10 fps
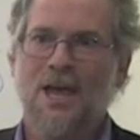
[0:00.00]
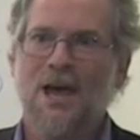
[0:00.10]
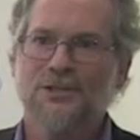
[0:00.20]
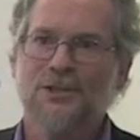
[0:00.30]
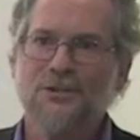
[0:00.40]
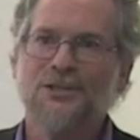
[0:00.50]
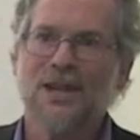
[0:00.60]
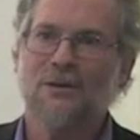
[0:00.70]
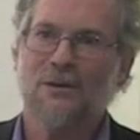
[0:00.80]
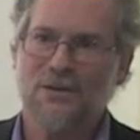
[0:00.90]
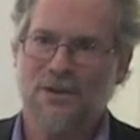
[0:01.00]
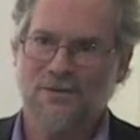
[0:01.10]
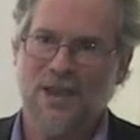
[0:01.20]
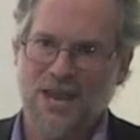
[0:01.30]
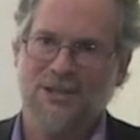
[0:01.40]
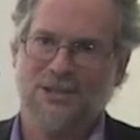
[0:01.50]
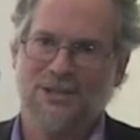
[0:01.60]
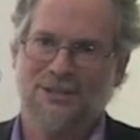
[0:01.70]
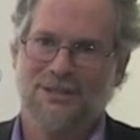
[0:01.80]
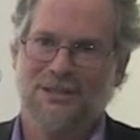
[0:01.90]
associated with
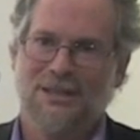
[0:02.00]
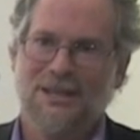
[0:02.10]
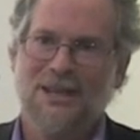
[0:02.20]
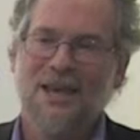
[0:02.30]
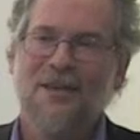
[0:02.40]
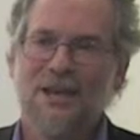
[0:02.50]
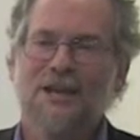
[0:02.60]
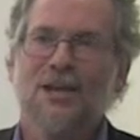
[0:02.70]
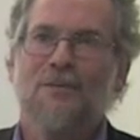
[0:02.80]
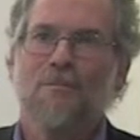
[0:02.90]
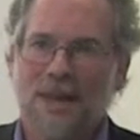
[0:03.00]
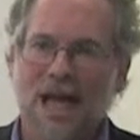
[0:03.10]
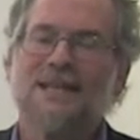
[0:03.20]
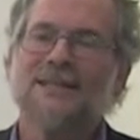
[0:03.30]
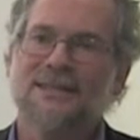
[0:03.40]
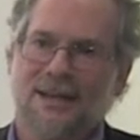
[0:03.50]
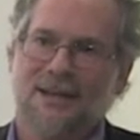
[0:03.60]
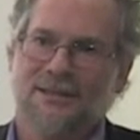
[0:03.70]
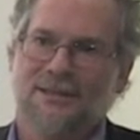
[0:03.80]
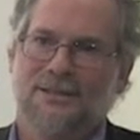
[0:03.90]
innovation that blinds
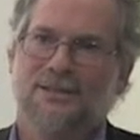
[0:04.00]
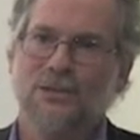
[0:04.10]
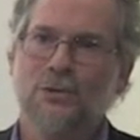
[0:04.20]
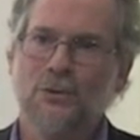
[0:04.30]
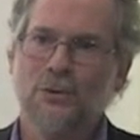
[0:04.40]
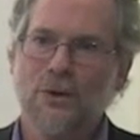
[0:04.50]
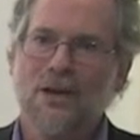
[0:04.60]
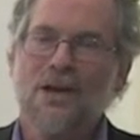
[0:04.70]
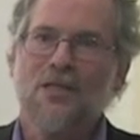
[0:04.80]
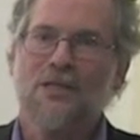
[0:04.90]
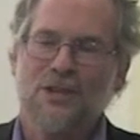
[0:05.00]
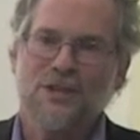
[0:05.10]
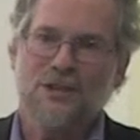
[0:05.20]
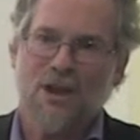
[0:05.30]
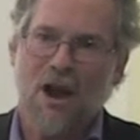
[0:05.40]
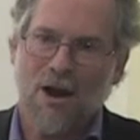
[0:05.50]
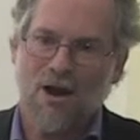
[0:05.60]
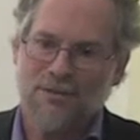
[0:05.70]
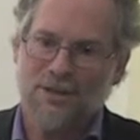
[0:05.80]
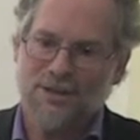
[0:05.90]
us to the
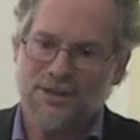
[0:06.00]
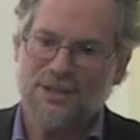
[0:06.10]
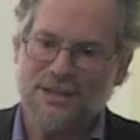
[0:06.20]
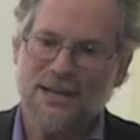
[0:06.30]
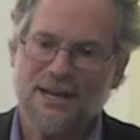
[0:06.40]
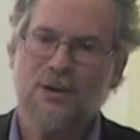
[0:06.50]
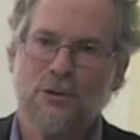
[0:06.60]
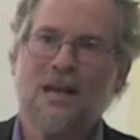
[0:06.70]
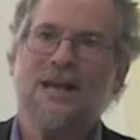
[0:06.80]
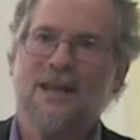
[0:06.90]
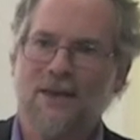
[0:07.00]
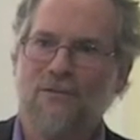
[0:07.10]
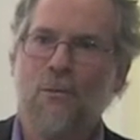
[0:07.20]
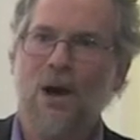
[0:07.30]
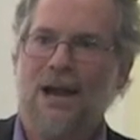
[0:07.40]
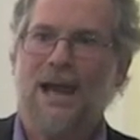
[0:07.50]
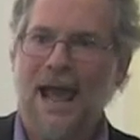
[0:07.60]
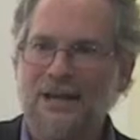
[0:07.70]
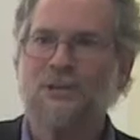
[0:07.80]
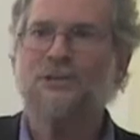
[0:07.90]
nitty-gritty of what
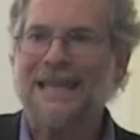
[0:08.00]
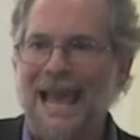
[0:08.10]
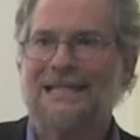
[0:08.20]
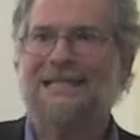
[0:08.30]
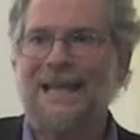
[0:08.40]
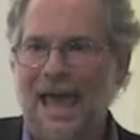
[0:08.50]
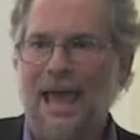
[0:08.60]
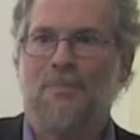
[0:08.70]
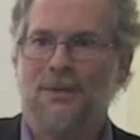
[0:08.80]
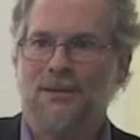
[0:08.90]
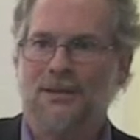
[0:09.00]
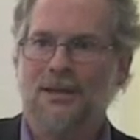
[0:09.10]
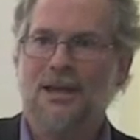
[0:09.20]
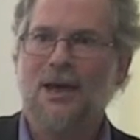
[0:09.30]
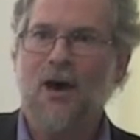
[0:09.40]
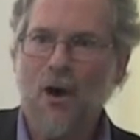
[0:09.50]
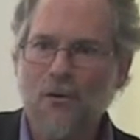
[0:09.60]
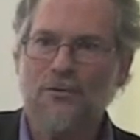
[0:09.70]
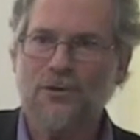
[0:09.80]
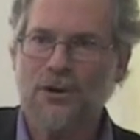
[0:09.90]
actually has to happen
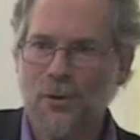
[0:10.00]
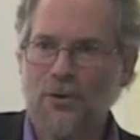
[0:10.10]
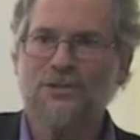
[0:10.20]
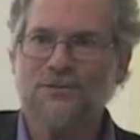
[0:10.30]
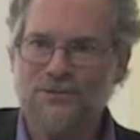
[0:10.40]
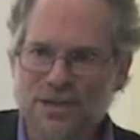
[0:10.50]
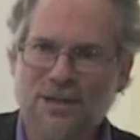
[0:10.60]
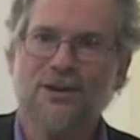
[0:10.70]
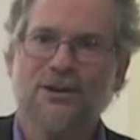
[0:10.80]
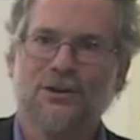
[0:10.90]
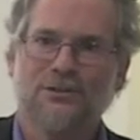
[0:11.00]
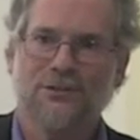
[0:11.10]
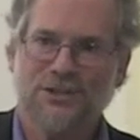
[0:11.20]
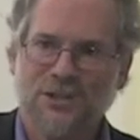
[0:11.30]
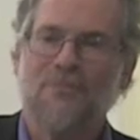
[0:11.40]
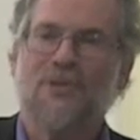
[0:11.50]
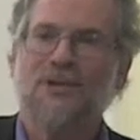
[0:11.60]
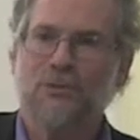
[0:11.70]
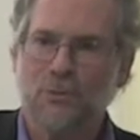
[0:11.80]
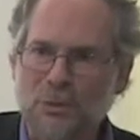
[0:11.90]
over the course of years for
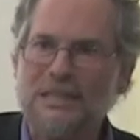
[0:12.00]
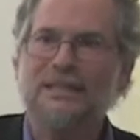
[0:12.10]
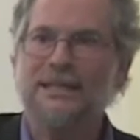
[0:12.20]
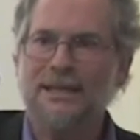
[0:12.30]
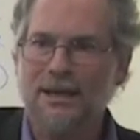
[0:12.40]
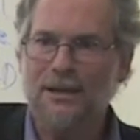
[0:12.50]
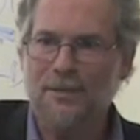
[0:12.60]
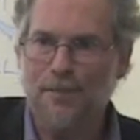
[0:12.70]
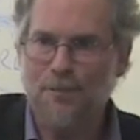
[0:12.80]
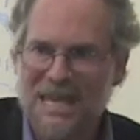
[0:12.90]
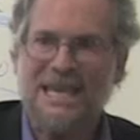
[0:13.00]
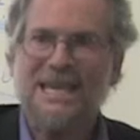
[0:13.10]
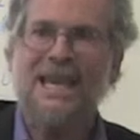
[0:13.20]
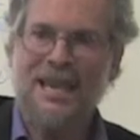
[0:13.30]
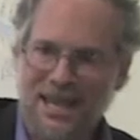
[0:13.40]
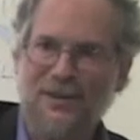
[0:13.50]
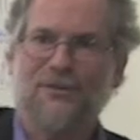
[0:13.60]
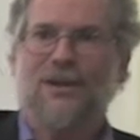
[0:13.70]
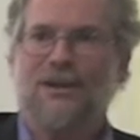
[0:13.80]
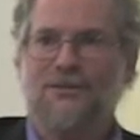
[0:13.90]
something to really be
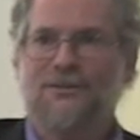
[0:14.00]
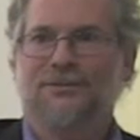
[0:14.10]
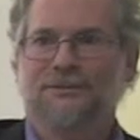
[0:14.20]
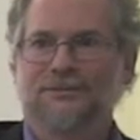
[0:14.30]
innovative.